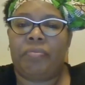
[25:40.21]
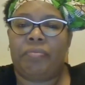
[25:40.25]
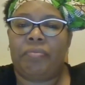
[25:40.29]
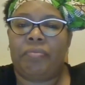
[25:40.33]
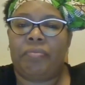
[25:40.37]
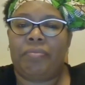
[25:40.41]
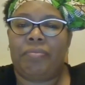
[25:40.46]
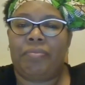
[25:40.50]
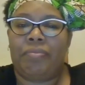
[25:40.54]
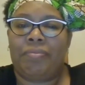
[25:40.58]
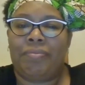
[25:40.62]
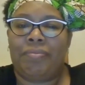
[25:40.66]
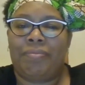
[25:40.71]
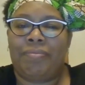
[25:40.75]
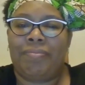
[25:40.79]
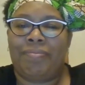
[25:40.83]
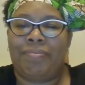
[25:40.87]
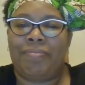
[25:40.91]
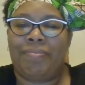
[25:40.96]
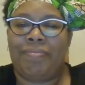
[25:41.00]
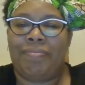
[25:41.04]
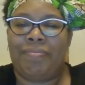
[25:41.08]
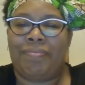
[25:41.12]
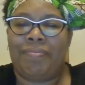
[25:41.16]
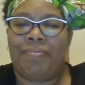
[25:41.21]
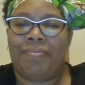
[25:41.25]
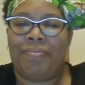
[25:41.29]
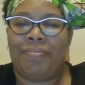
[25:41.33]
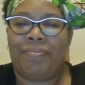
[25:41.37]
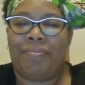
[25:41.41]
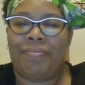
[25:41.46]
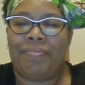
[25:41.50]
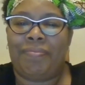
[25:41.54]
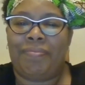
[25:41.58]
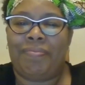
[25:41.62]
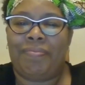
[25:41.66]

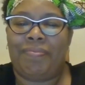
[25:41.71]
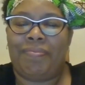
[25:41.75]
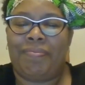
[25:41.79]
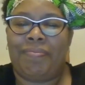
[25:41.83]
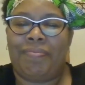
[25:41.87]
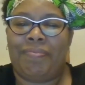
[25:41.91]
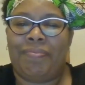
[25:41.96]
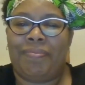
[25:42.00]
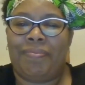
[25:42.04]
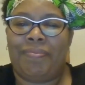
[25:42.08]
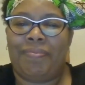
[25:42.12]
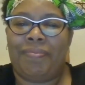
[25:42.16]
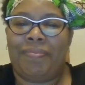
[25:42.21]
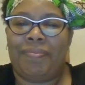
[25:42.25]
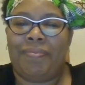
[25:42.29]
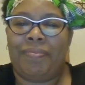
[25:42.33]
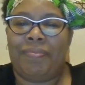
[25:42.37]
(no one is talking)